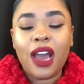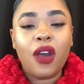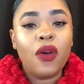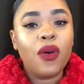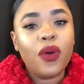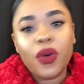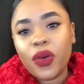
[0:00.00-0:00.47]

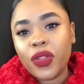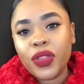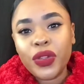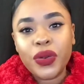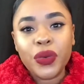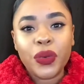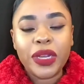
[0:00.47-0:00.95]
out all
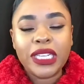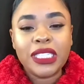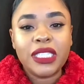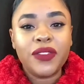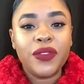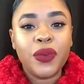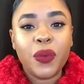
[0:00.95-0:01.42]
the
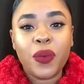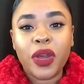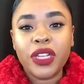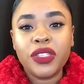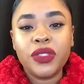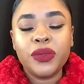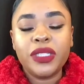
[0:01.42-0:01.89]
noise if you
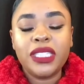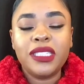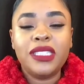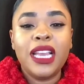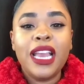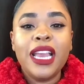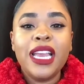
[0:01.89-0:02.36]
want to, and
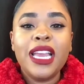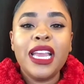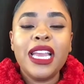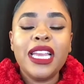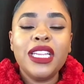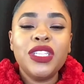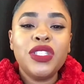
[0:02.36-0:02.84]
just
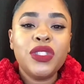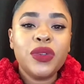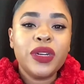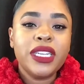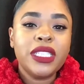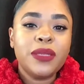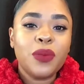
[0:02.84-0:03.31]

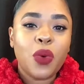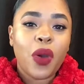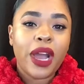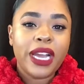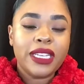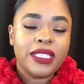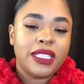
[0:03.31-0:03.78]
enjoy some
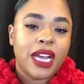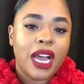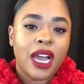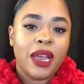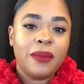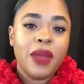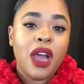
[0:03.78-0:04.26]
quiet
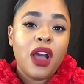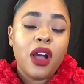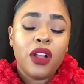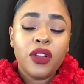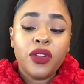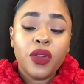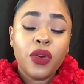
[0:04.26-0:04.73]
time
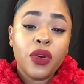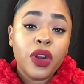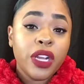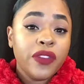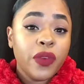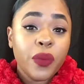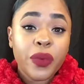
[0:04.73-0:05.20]
alone
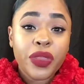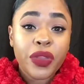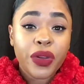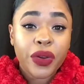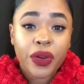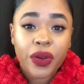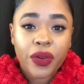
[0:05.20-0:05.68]
or even with
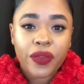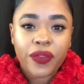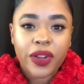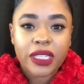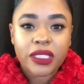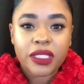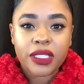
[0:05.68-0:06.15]
your
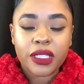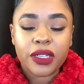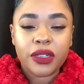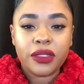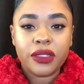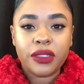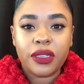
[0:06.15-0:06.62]
girlfriends, you
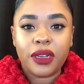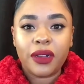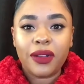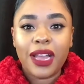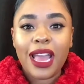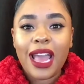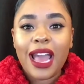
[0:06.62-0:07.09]
know.
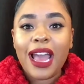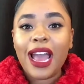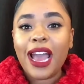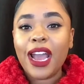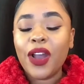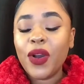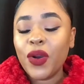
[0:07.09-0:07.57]
So
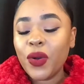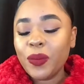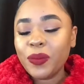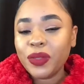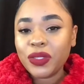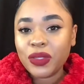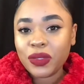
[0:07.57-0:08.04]
I
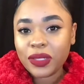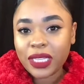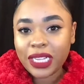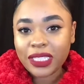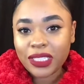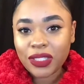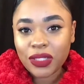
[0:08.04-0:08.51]
hope you do
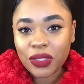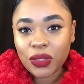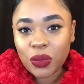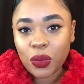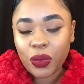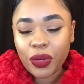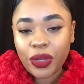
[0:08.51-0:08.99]
like this
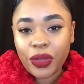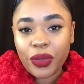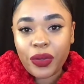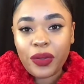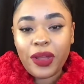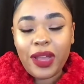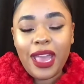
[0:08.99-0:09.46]

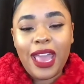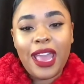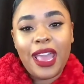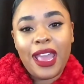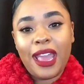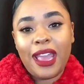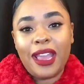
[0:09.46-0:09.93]
tutorial,
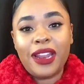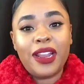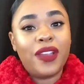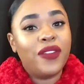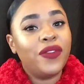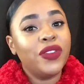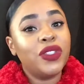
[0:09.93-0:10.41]
and
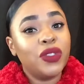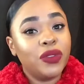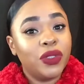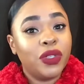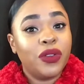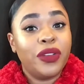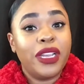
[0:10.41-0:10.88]
if you do
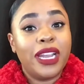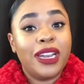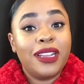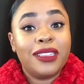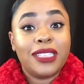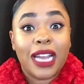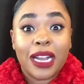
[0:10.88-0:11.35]

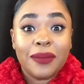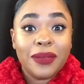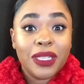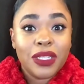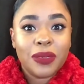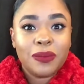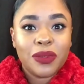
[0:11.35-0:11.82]
recreate it, tag
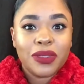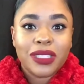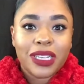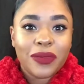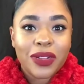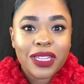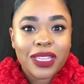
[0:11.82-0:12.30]
me in your
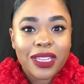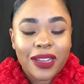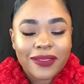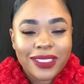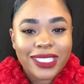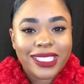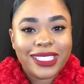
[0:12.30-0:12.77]
post. I would
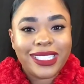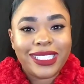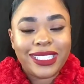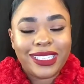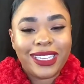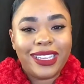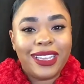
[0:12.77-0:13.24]
love to
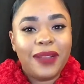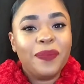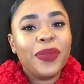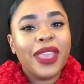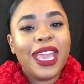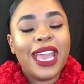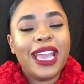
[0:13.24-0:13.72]
see.
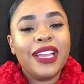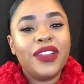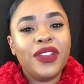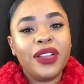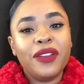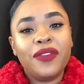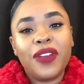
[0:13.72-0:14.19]

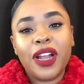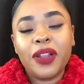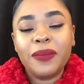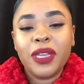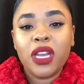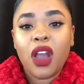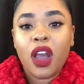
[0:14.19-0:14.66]
And you can
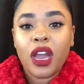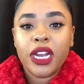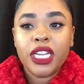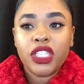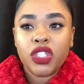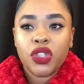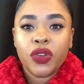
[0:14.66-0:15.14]
follow me on
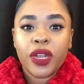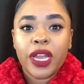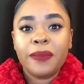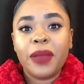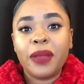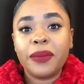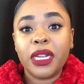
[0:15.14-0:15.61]

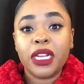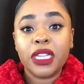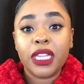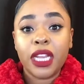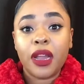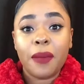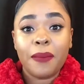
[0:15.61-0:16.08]
Instagram. I'm gonna
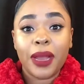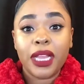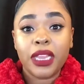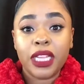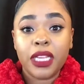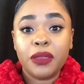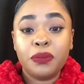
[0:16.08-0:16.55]
link my
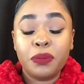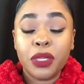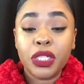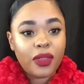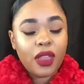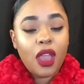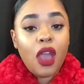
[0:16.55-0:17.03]
links
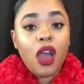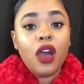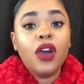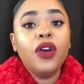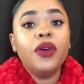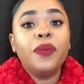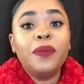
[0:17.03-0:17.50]
below.
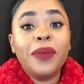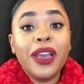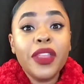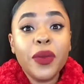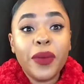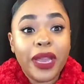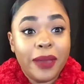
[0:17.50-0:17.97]
Oh,
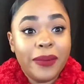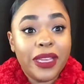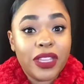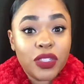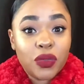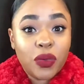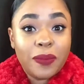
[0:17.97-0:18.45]
by the way, I
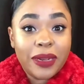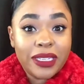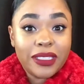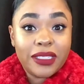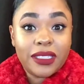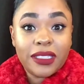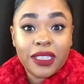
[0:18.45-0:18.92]
made this robe
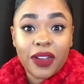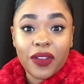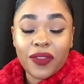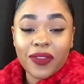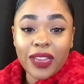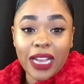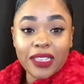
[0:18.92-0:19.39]

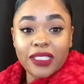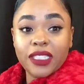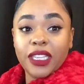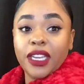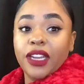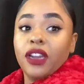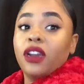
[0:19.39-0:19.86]
myself
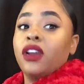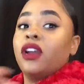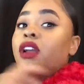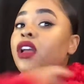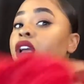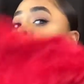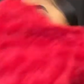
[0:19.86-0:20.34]
last year,
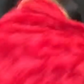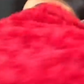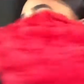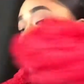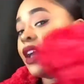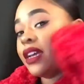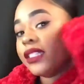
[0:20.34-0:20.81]

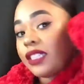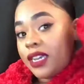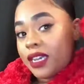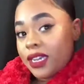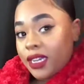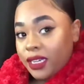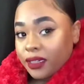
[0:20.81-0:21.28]
and it has a
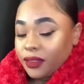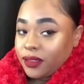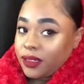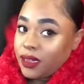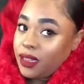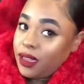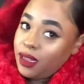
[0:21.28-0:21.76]
hood.
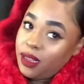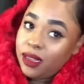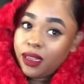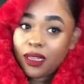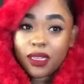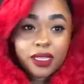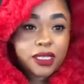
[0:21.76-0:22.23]

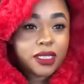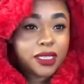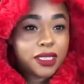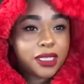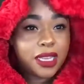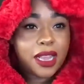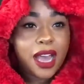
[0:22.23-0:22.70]

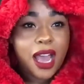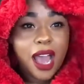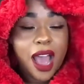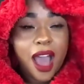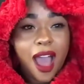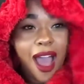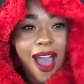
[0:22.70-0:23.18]
You see that?
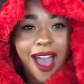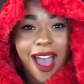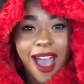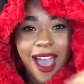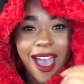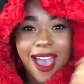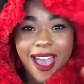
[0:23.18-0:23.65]

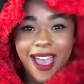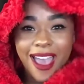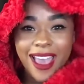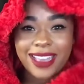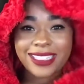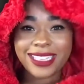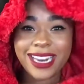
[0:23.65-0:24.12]

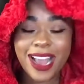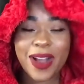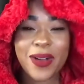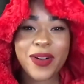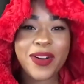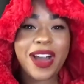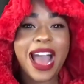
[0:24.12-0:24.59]
Isn't that
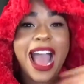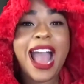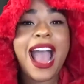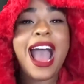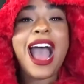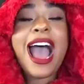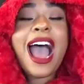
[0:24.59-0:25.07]
cool?
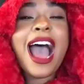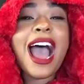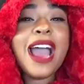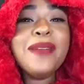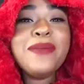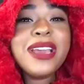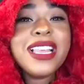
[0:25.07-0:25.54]

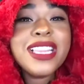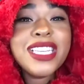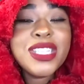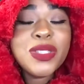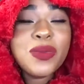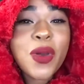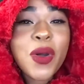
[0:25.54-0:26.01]
I made
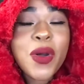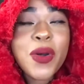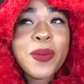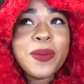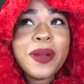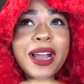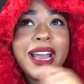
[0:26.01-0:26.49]
this
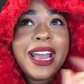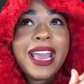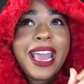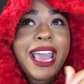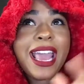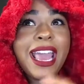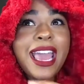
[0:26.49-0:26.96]
robe
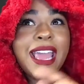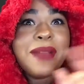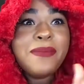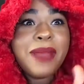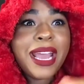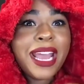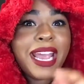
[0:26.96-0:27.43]

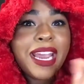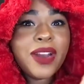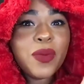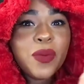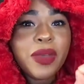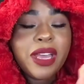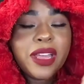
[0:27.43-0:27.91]

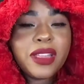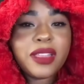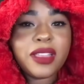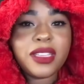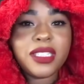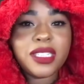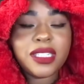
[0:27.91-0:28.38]
handmade with
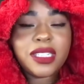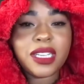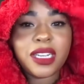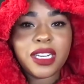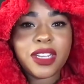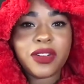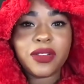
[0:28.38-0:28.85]

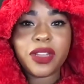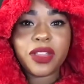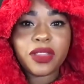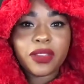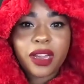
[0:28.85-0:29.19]
just a needle and